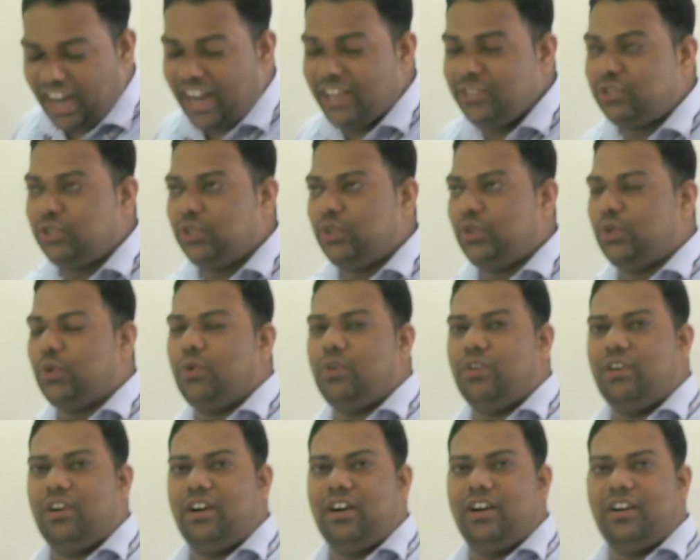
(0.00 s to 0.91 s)
as you
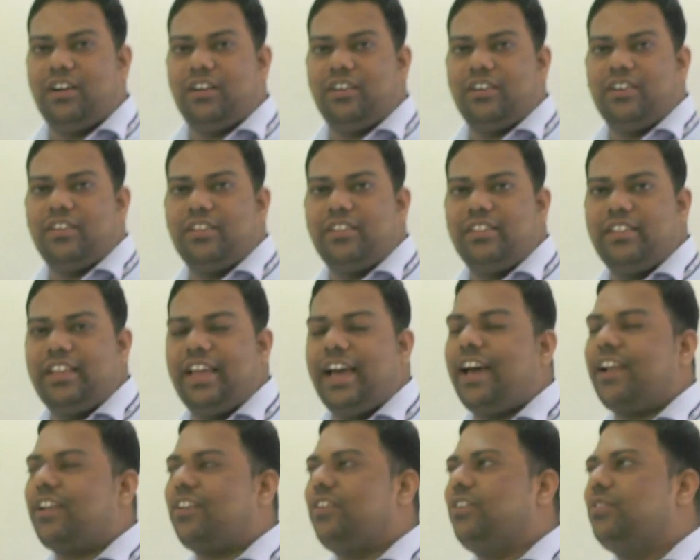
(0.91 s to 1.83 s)
know, there
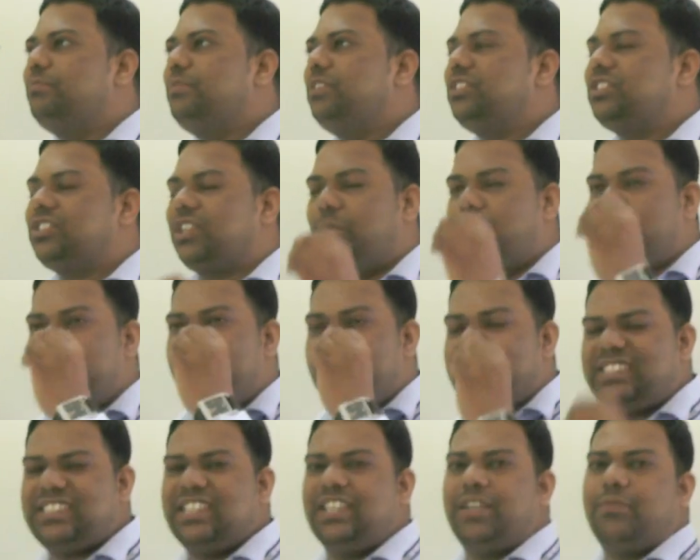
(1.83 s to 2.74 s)
are some
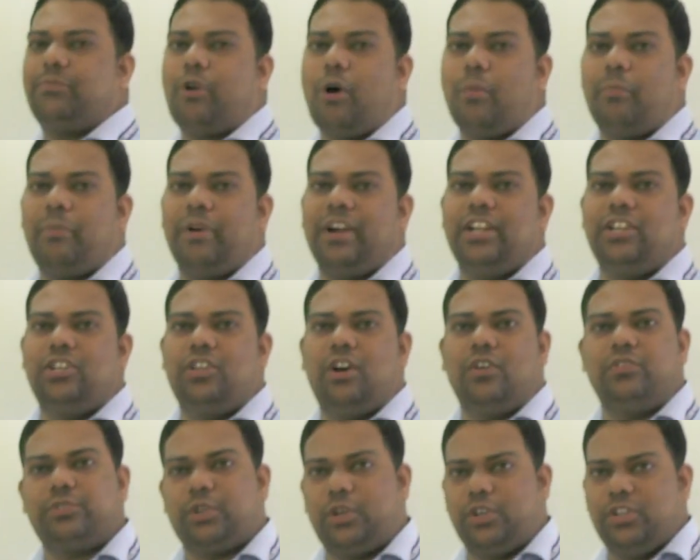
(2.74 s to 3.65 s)
basic properties
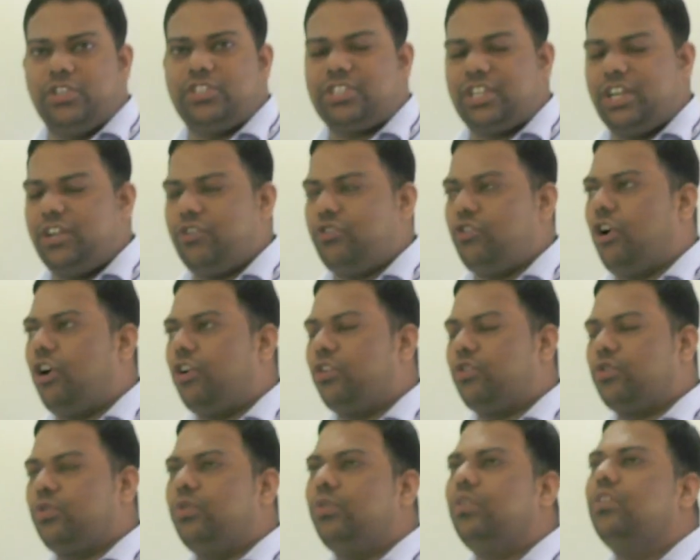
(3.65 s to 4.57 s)
of solid state you
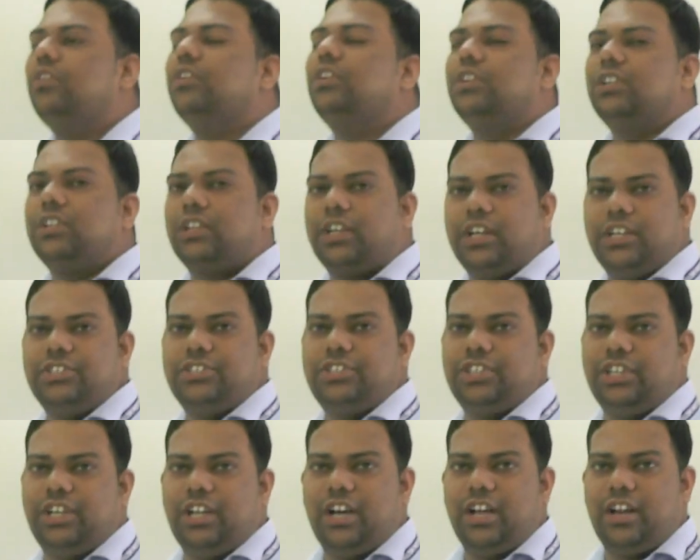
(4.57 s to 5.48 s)
have to
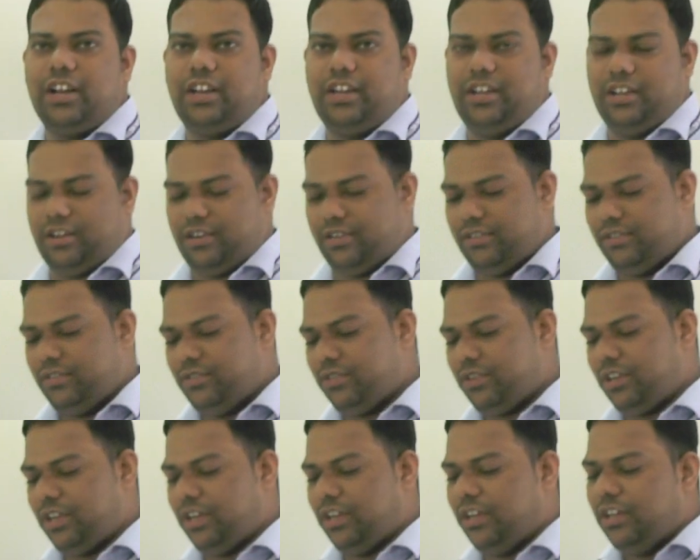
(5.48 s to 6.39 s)
consider here.
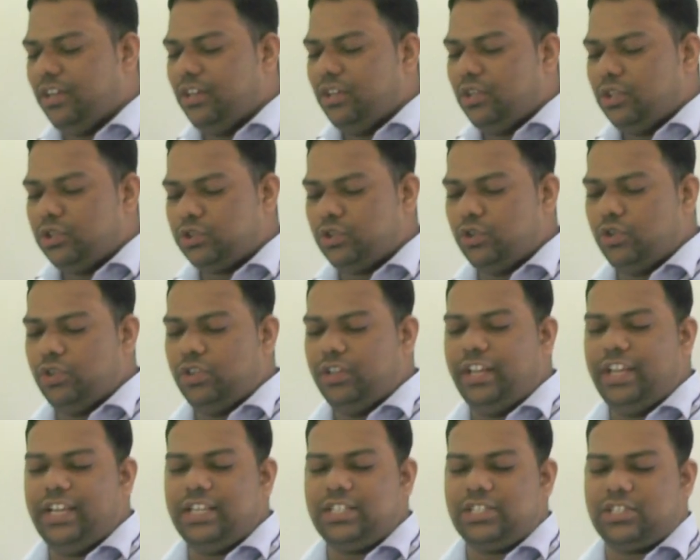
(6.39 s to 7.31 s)
Okay, so
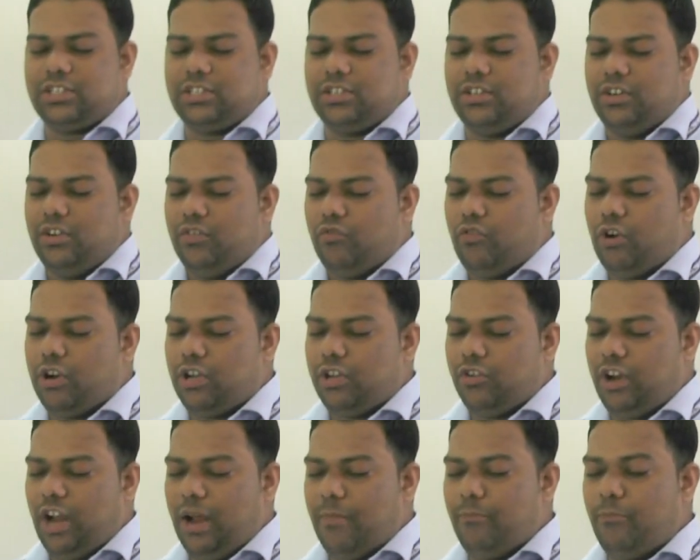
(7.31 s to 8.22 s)
next,
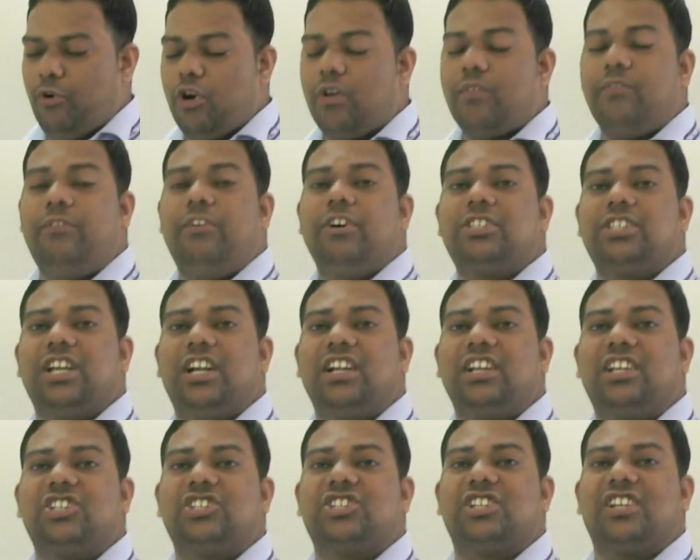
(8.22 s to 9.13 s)
whatever amorphous
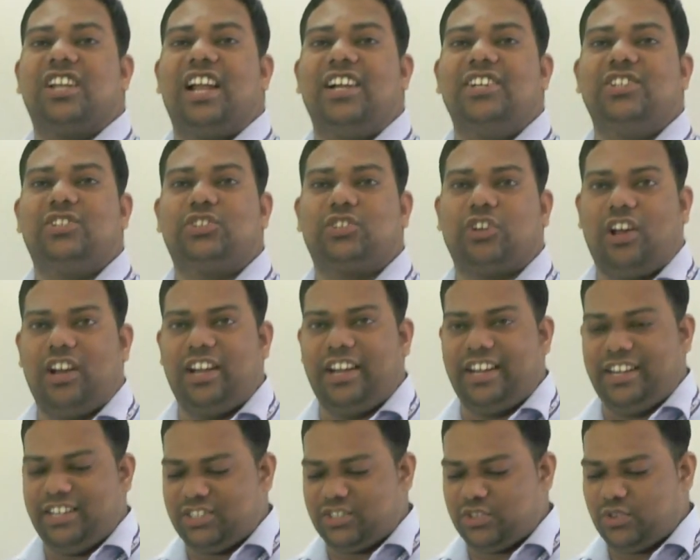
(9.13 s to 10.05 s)
and crystalline
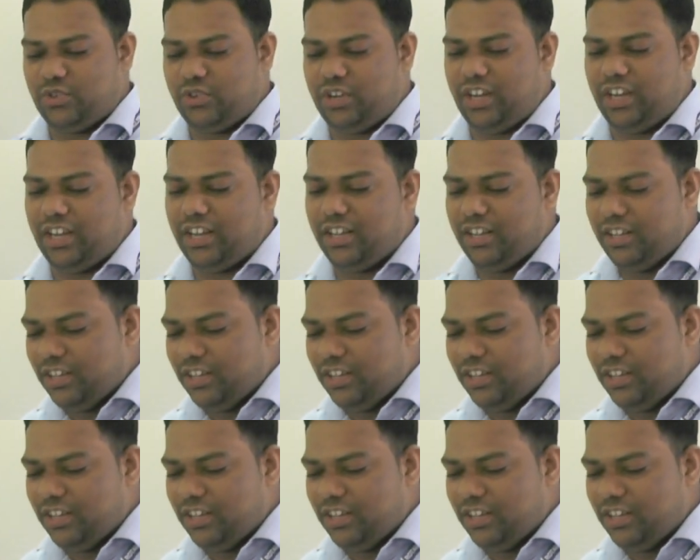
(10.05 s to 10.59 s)
solids. Okay,